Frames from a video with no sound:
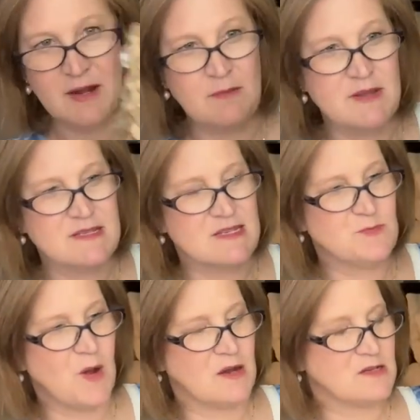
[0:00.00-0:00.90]
going to miss this
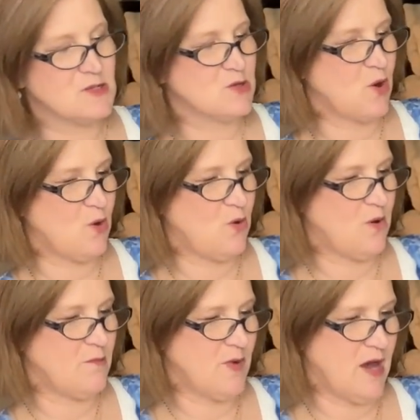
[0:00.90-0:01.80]
box so
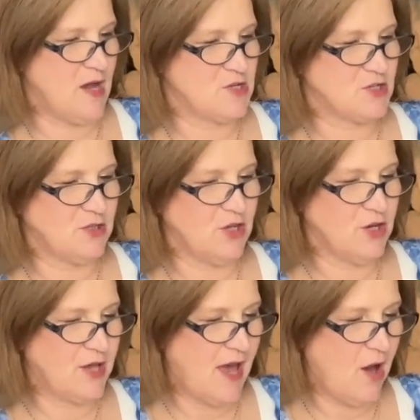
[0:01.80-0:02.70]
much.
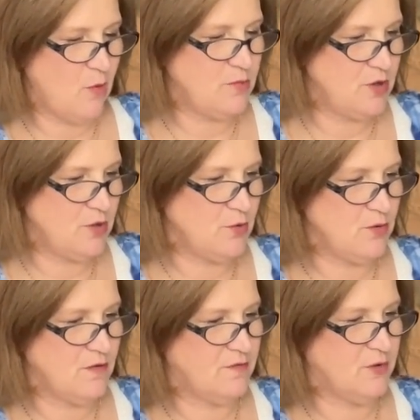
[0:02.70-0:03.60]
Look how
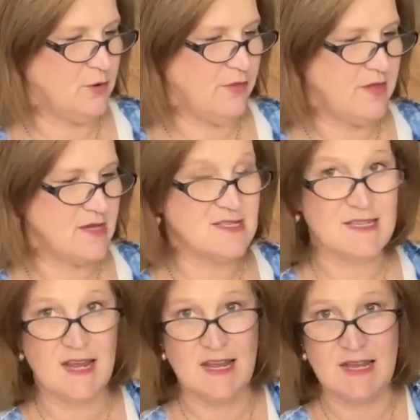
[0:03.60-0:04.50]
beautiful this
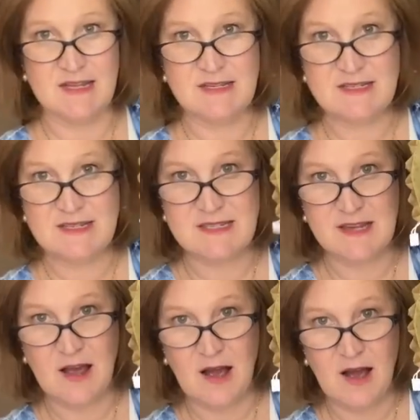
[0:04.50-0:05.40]
is.
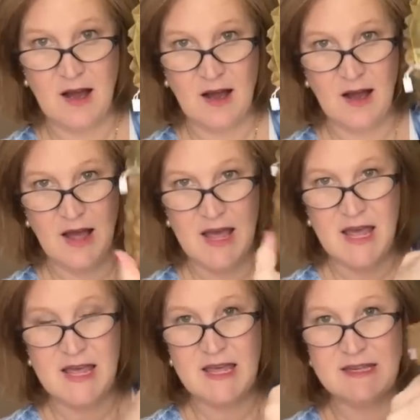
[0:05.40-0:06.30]

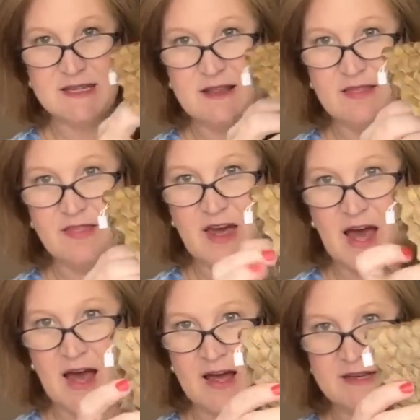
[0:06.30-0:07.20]
isn't
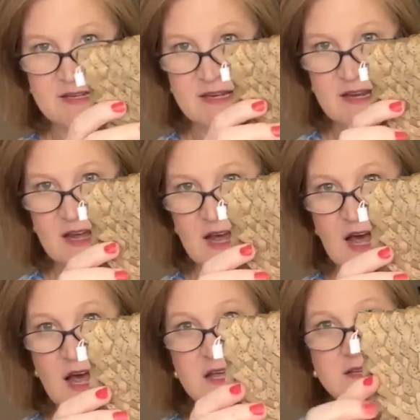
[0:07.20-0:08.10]
that
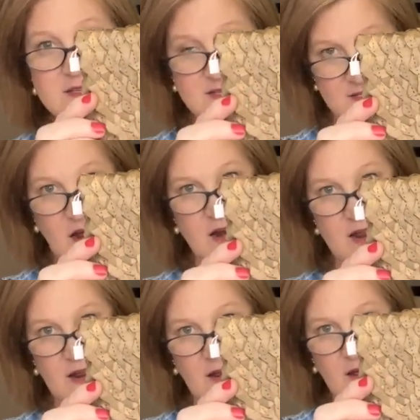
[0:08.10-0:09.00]

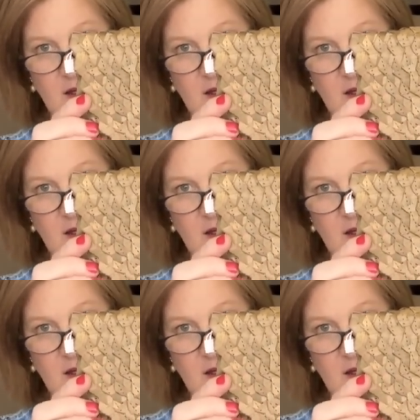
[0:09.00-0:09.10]
stunning?